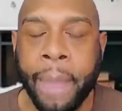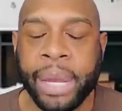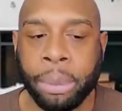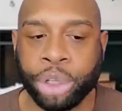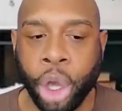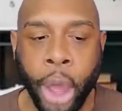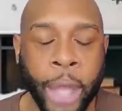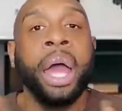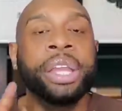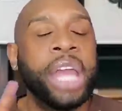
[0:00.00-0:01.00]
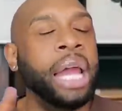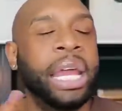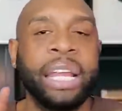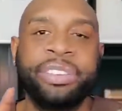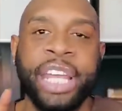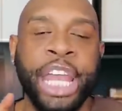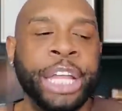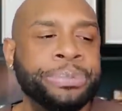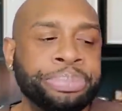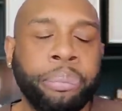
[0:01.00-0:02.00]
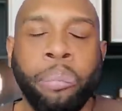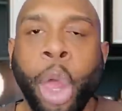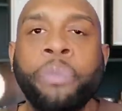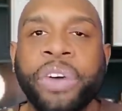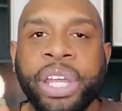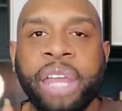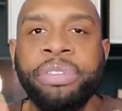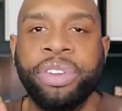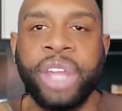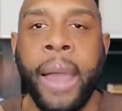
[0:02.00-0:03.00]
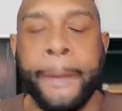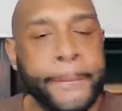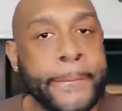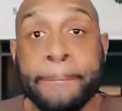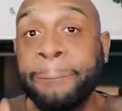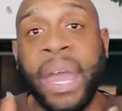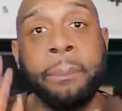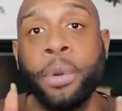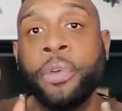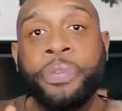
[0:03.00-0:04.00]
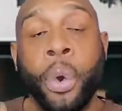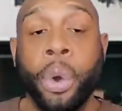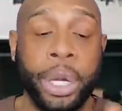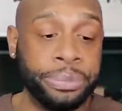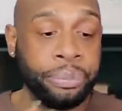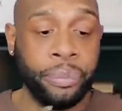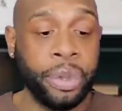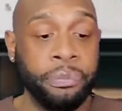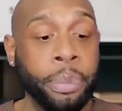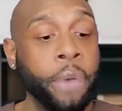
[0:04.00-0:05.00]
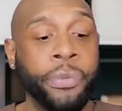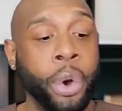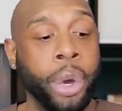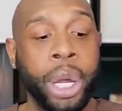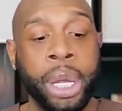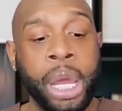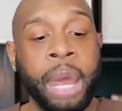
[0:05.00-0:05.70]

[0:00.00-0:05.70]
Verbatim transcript: Baby, that was good. Y'all, like I said, forgive yourself and move forward. Move forward.